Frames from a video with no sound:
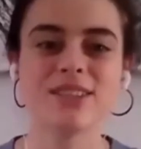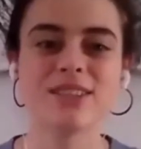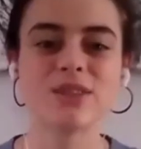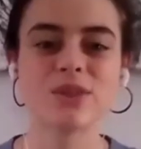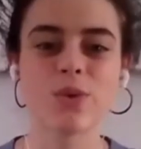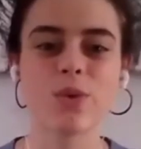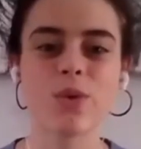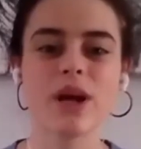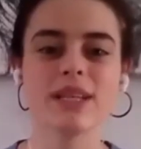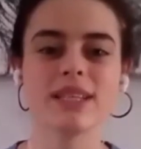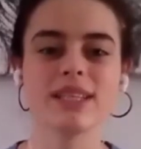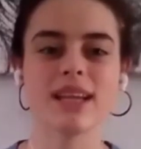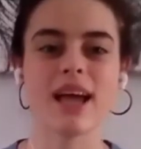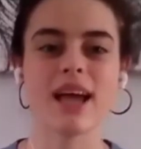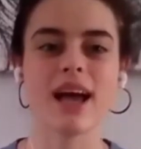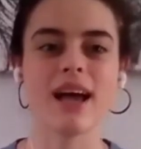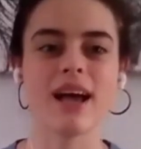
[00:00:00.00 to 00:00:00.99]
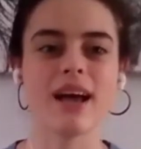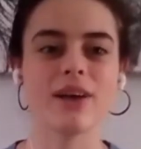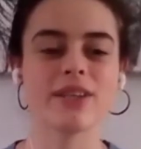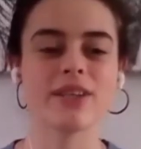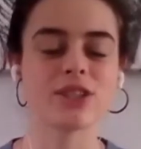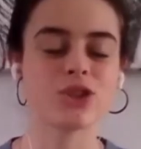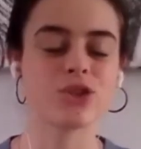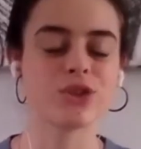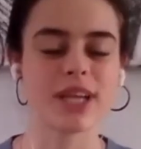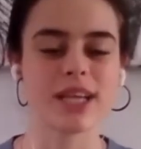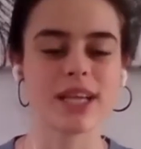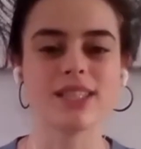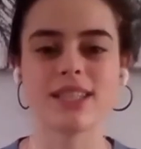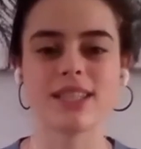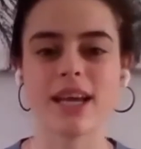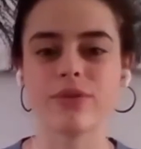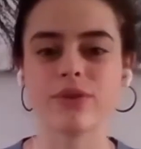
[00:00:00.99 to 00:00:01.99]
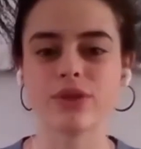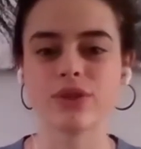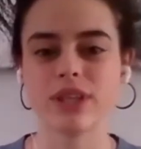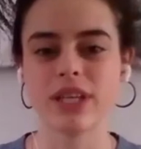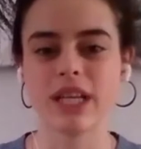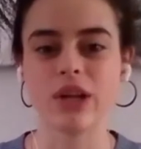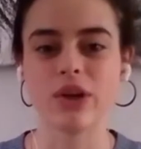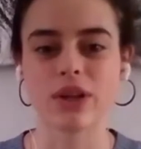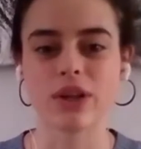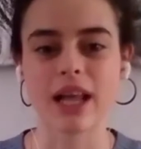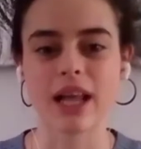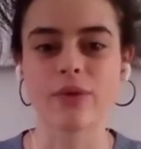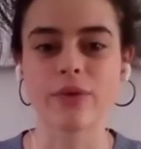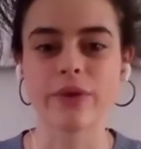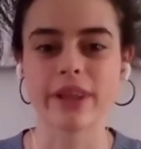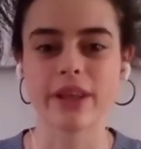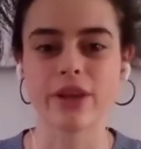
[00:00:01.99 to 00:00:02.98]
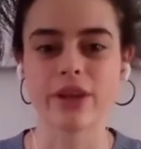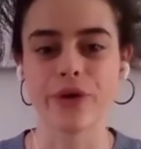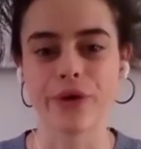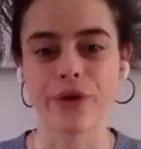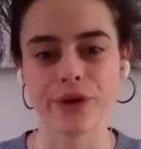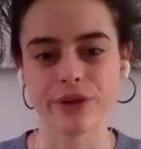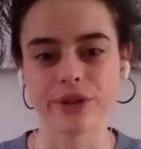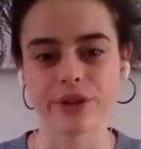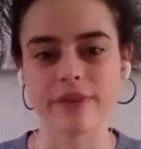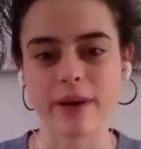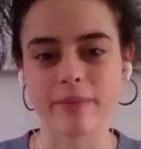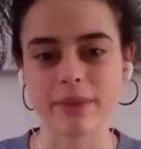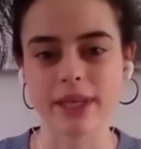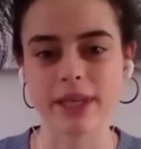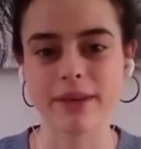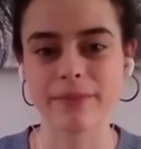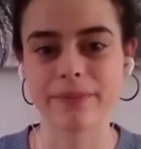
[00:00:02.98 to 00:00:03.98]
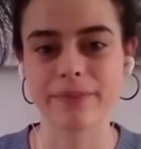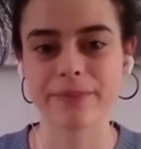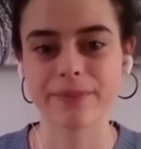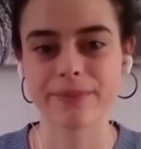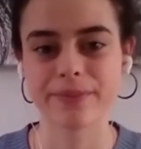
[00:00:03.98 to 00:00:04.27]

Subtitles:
So what does your day-to-day routine look like within your host family?